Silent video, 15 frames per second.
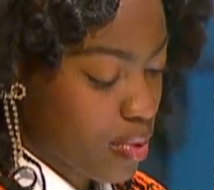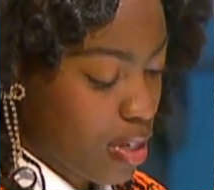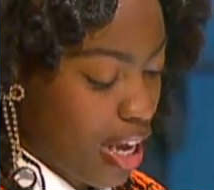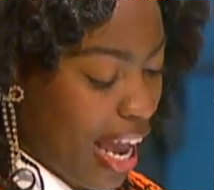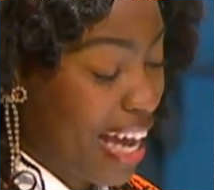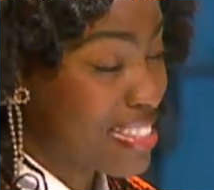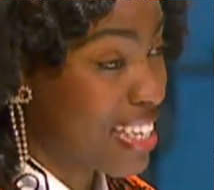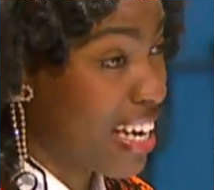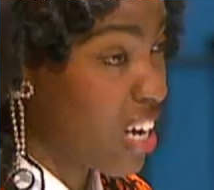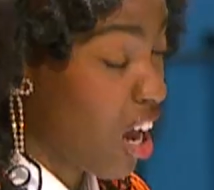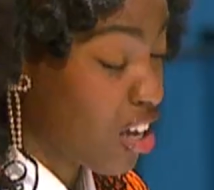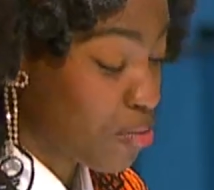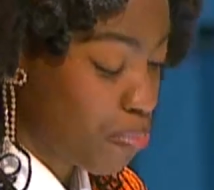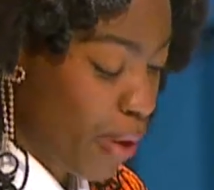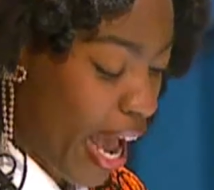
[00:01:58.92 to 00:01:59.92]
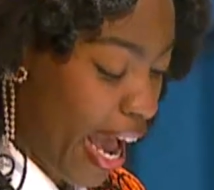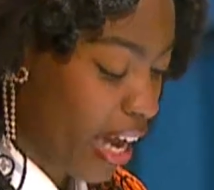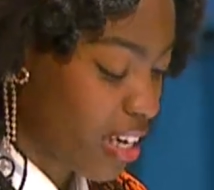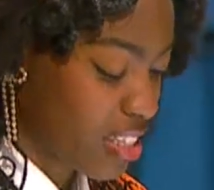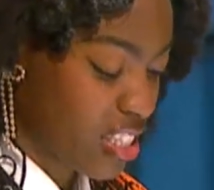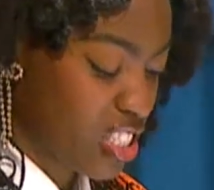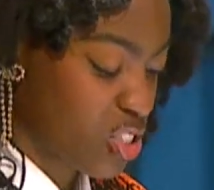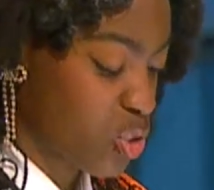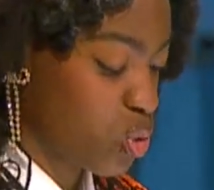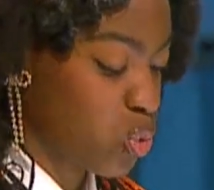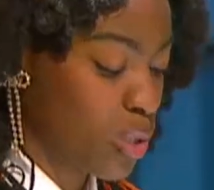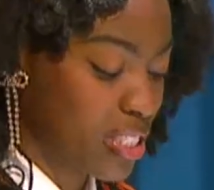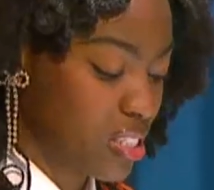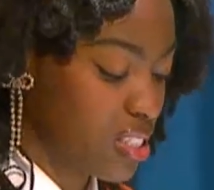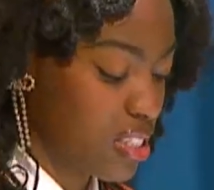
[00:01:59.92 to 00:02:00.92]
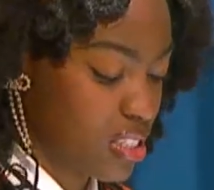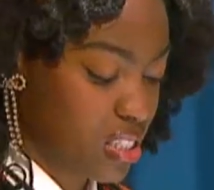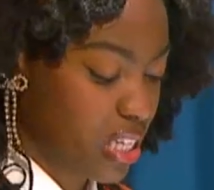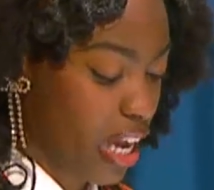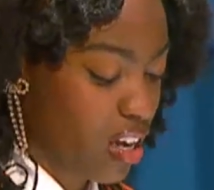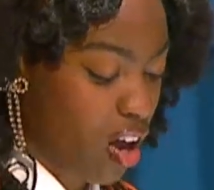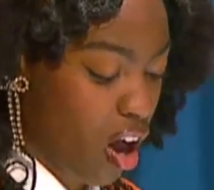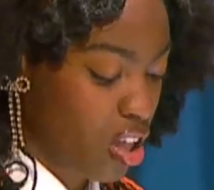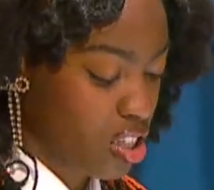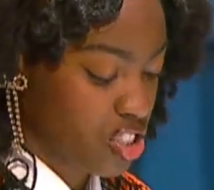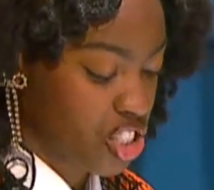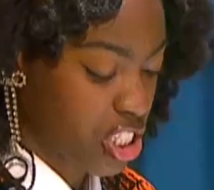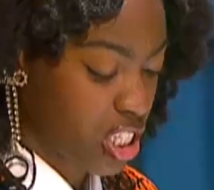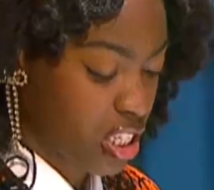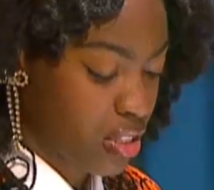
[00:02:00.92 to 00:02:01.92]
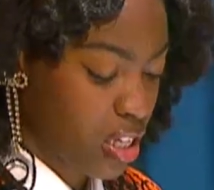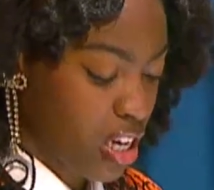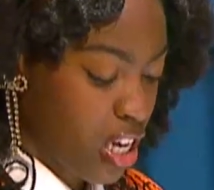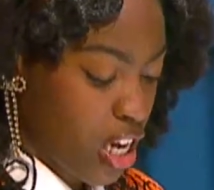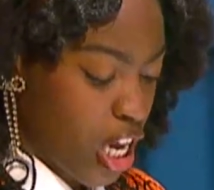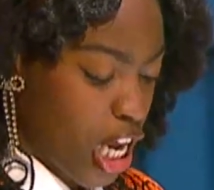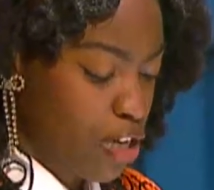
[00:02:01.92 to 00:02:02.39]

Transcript: As I unpack this twisted psychology, it